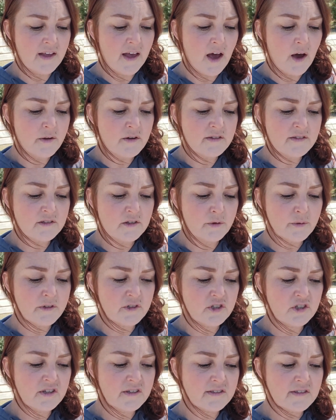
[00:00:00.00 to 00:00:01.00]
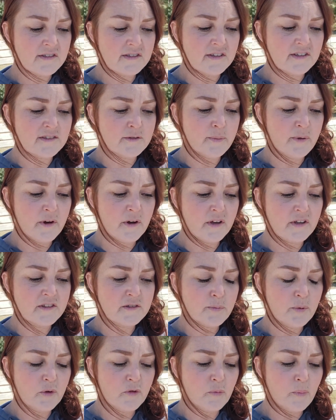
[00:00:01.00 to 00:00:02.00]
how does knowing Jesus
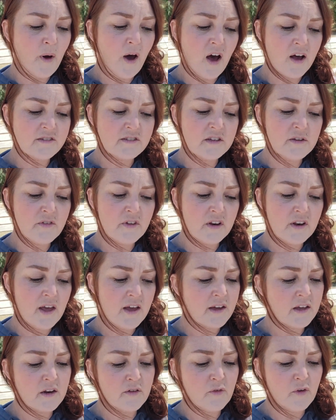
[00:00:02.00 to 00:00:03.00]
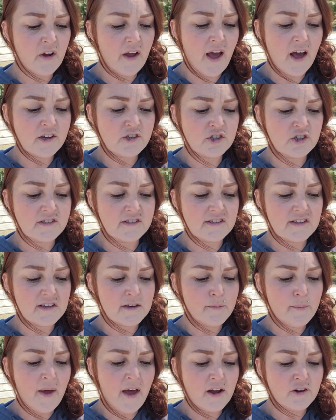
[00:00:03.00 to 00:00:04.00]
experience both positive and negative reactions
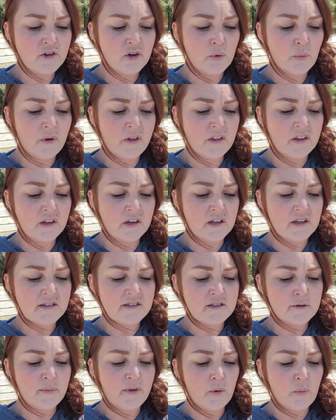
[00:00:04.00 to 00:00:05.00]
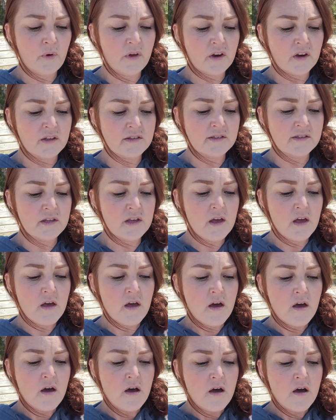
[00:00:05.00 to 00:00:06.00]
impact your willingness to be witness
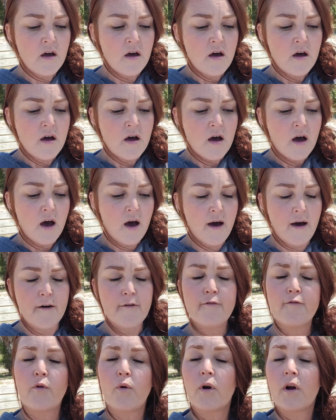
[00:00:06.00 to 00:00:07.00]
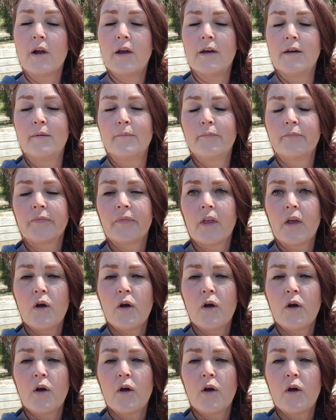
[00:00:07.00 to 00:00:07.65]
uh, for him?